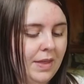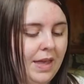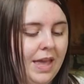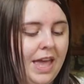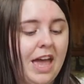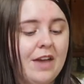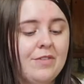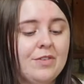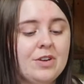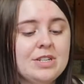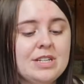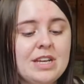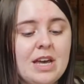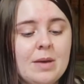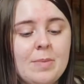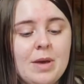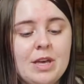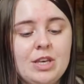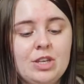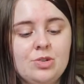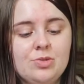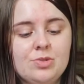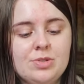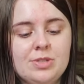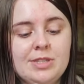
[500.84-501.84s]
Every time I
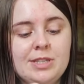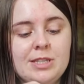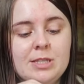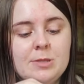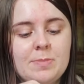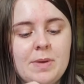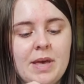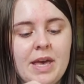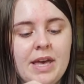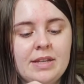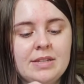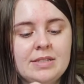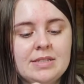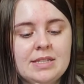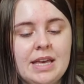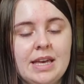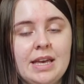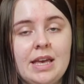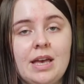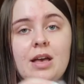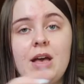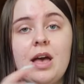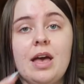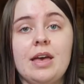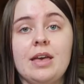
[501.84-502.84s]
use these pens, I
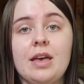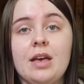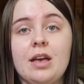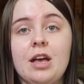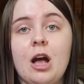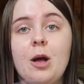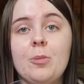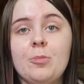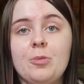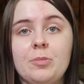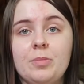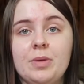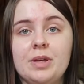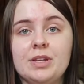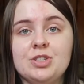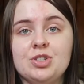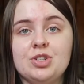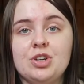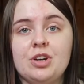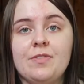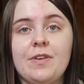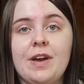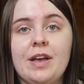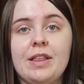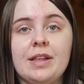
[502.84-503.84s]
get compliments,
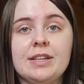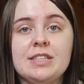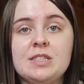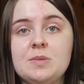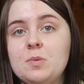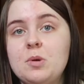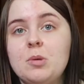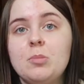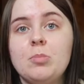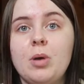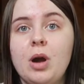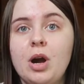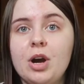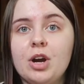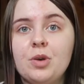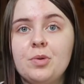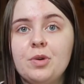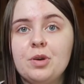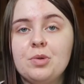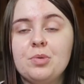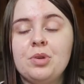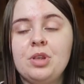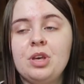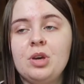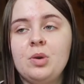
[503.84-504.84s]
or if I let someone borrow
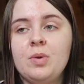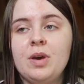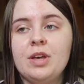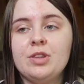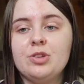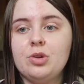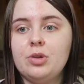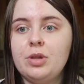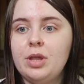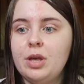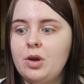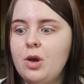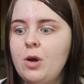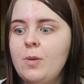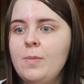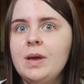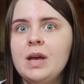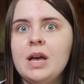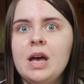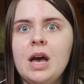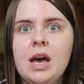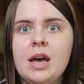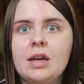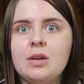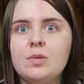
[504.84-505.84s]
it really quick, they're like, oh my
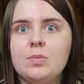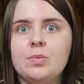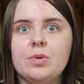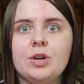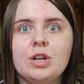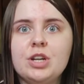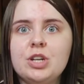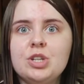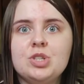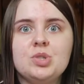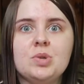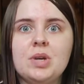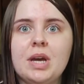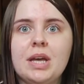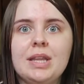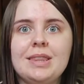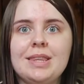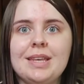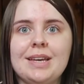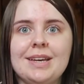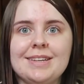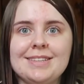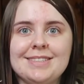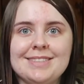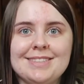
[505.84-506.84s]
god, where did you get
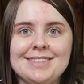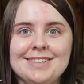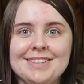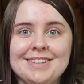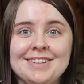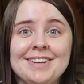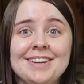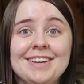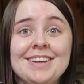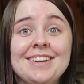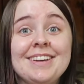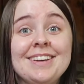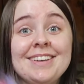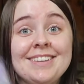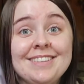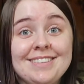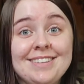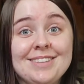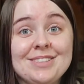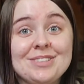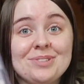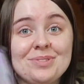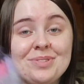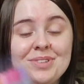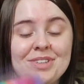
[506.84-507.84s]
this?
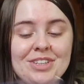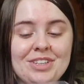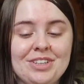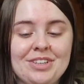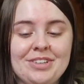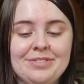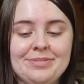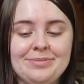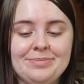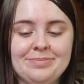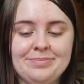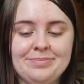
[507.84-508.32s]
These are really good.